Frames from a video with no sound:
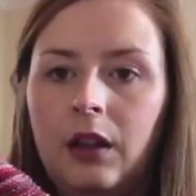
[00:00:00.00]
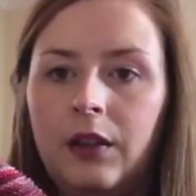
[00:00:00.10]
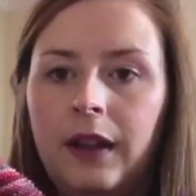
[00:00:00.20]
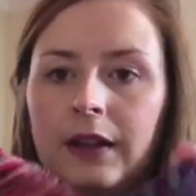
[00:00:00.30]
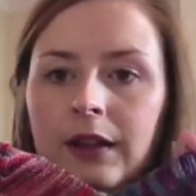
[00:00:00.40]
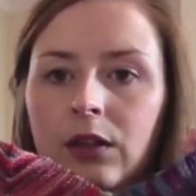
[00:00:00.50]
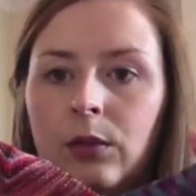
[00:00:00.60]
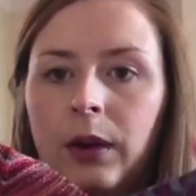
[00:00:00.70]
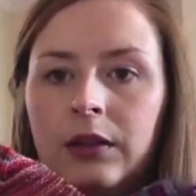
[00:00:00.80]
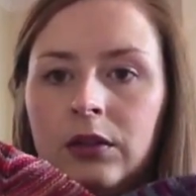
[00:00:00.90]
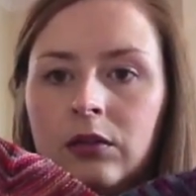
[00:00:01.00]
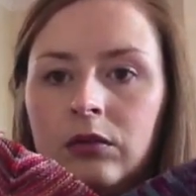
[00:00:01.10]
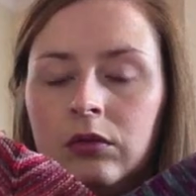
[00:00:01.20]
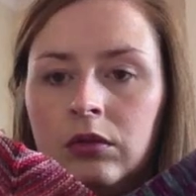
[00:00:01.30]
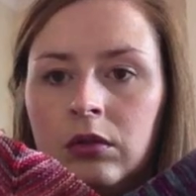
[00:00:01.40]
That's a new one.
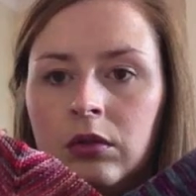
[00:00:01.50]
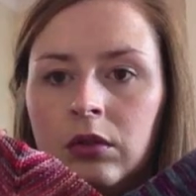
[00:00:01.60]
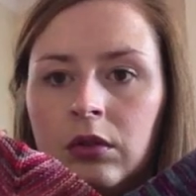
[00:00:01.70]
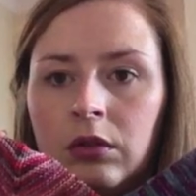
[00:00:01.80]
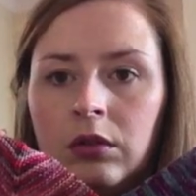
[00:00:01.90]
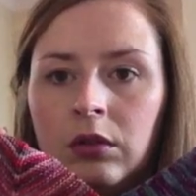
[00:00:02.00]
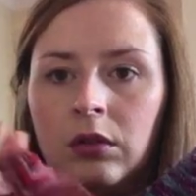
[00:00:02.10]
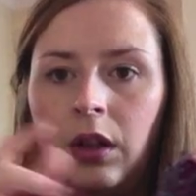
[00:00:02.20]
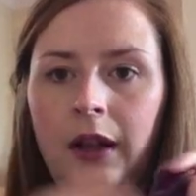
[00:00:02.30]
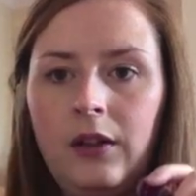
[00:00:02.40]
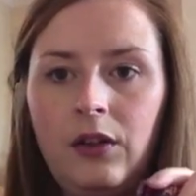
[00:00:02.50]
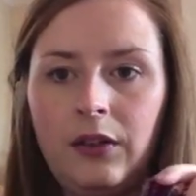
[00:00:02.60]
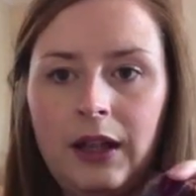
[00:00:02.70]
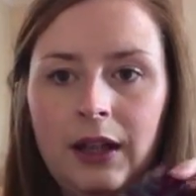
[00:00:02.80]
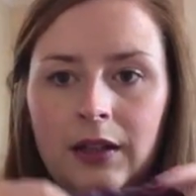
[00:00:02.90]
I got
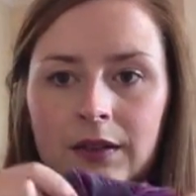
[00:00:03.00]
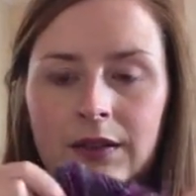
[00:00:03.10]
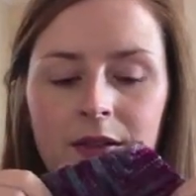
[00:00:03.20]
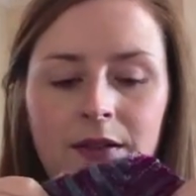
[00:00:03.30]
this,